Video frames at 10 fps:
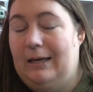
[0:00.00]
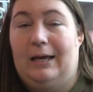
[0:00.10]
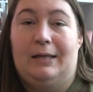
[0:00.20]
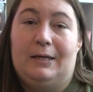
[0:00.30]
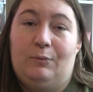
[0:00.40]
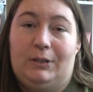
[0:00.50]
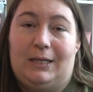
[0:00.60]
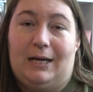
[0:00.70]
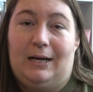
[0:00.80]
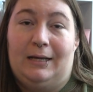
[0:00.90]
And then with
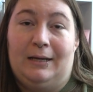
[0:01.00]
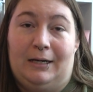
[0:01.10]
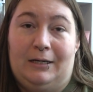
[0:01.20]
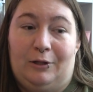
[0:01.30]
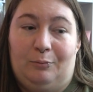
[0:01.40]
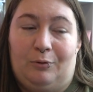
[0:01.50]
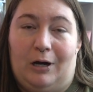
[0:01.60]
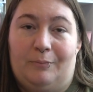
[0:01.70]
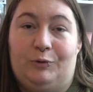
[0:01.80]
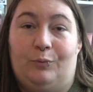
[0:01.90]
that, I got another
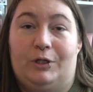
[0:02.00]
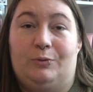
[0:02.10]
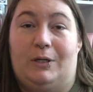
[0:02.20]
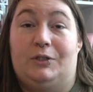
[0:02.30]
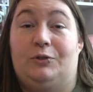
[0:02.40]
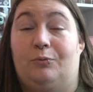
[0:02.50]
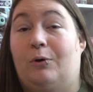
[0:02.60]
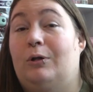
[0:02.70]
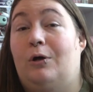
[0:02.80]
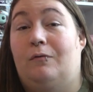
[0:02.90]
prompt, which was to
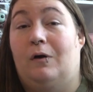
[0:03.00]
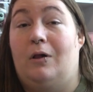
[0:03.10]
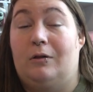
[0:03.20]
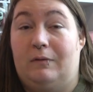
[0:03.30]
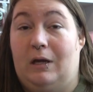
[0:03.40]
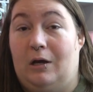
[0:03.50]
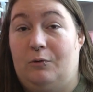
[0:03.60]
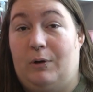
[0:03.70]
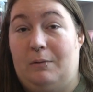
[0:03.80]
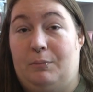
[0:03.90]
roll over all of the
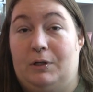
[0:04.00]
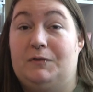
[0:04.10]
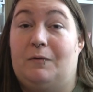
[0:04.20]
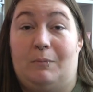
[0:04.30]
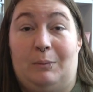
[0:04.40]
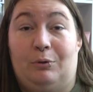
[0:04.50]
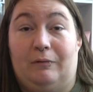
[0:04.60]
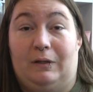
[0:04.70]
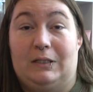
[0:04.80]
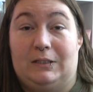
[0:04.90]
unread books from my
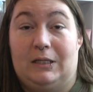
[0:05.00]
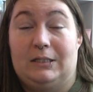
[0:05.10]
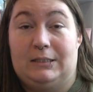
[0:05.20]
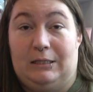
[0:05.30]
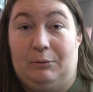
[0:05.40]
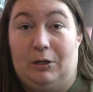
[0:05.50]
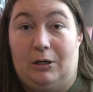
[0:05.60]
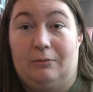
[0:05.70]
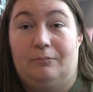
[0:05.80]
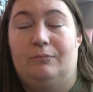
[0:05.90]
previous
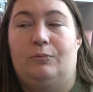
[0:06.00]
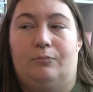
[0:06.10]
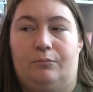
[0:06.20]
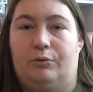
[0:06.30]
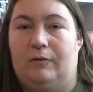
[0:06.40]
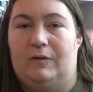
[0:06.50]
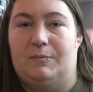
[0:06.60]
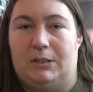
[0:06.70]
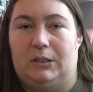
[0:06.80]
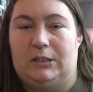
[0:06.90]

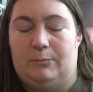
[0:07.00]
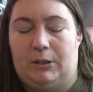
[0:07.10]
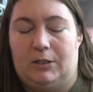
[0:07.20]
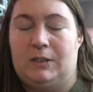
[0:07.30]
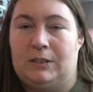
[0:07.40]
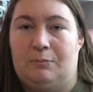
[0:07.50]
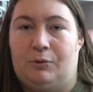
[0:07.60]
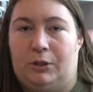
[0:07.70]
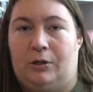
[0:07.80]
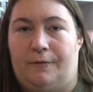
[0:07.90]
monthly TBR, since I'm
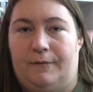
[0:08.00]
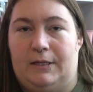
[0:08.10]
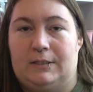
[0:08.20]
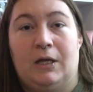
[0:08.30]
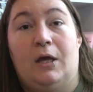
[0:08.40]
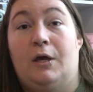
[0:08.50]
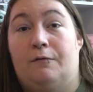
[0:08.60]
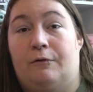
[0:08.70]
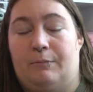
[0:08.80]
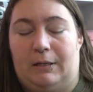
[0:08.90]
pulling all of these
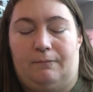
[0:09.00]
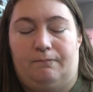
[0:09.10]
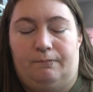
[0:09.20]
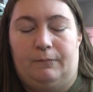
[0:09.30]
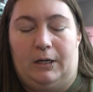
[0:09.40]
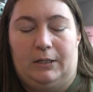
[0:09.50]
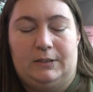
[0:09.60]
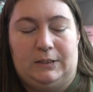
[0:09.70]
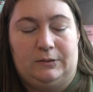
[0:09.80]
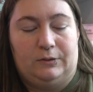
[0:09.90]
from my
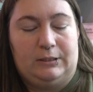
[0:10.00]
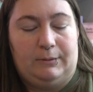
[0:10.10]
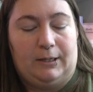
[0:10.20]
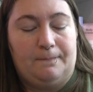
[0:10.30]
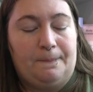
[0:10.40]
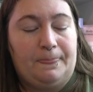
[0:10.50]
seasonal TBR.